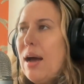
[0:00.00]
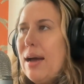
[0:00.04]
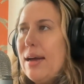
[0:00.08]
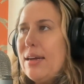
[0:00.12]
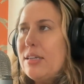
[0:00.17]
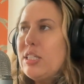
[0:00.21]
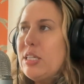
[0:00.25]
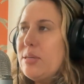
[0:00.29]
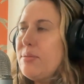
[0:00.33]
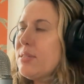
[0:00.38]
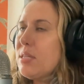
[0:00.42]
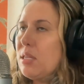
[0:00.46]

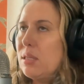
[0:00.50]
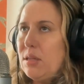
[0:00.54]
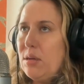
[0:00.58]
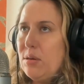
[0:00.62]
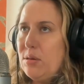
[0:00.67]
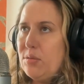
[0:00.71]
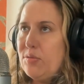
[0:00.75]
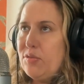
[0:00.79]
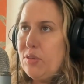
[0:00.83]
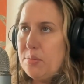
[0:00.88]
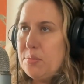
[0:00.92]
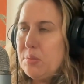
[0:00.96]
She was
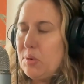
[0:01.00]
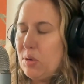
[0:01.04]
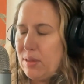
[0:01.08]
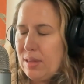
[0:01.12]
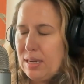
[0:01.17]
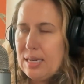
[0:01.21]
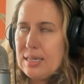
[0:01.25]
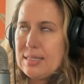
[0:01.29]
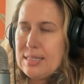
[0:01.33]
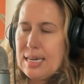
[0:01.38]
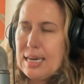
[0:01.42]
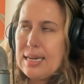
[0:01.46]
alone for more than
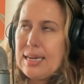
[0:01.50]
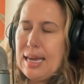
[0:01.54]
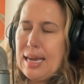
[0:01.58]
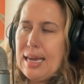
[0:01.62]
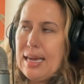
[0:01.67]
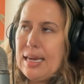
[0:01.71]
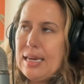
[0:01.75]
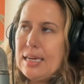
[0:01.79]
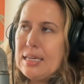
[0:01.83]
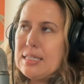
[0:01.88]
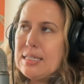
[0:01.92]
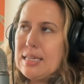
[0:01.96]
a
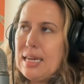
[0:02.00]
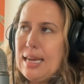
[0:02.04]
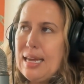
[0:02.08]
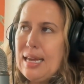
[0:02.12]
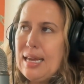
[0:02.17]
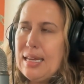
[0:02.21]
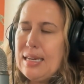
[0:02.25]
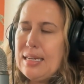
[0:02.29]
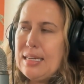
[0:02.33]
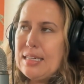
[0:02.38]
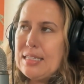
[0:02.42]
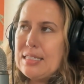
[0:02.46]
decade.
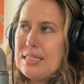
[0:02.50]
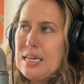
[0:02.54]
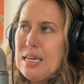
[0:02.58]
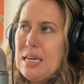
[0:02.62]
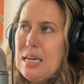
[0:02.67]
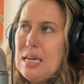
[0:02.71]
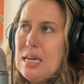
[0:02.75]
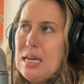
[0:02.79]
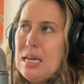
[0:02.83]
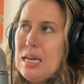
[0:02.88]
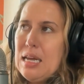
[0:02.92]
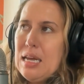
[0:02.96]
And
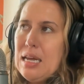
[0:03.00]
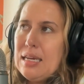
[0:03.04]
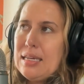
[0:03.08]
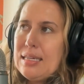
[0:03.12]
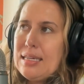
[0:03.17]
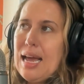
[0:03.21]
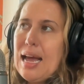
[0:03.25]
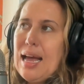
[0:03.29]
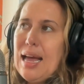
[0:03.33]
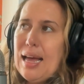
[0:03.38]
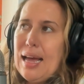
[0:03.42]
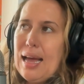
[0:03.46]

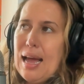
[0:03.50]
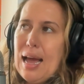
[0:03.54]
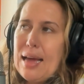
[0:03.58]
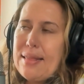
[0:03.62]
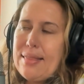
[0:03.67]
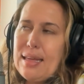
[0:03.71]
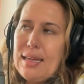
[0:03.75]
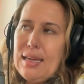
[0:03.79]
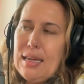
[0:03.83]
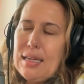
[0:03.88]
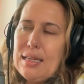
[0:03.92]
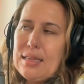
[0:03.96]
yeah, I
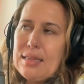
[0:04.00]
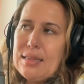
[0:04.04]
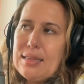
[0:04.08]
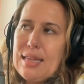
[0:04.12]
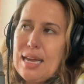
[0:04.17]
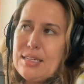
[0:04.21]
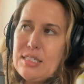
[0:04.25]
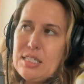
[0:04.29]
think that